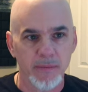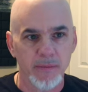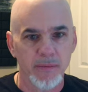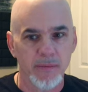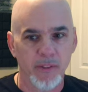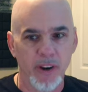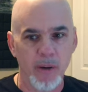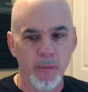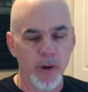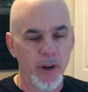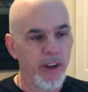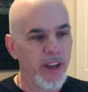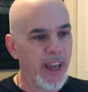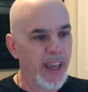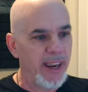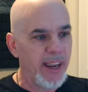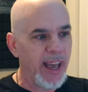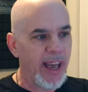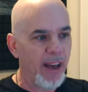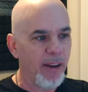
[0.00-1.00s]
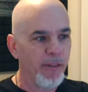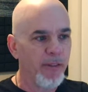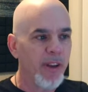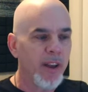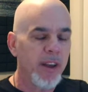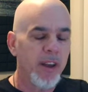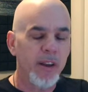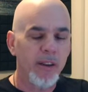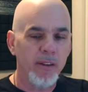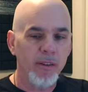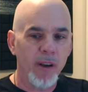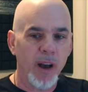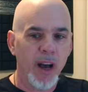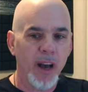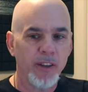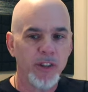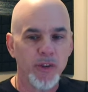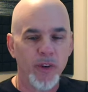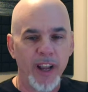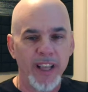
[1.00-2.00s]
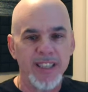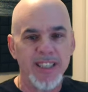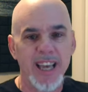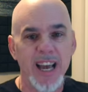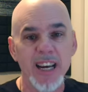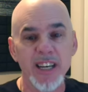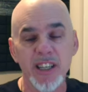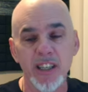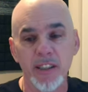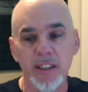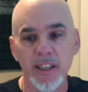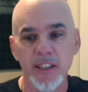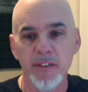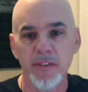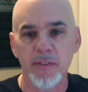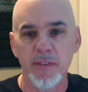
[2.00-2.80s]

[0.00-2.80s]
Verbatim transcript: right? Where you can have uh, transactionless